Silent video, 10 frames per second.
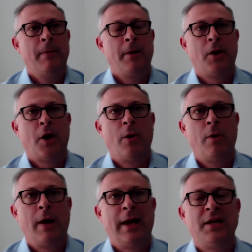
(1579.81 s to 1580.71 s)
You know,
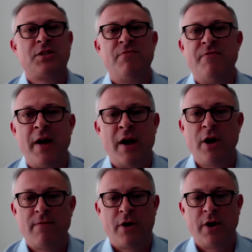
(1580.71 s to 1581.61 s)
it is
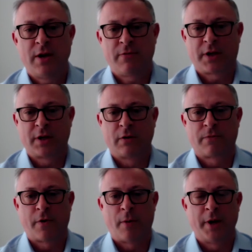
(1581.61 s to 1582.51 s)
very, very difficult
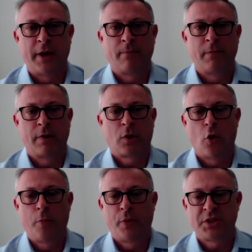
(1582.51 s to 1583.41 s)
from a, a
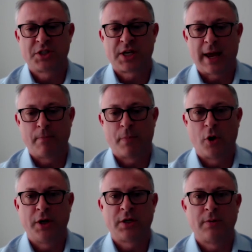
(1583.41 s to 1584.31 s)
corporate
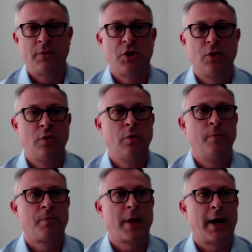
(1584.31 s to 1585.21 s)
standpoint
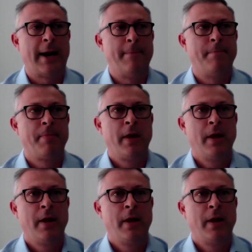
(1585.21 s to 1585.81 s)
to um,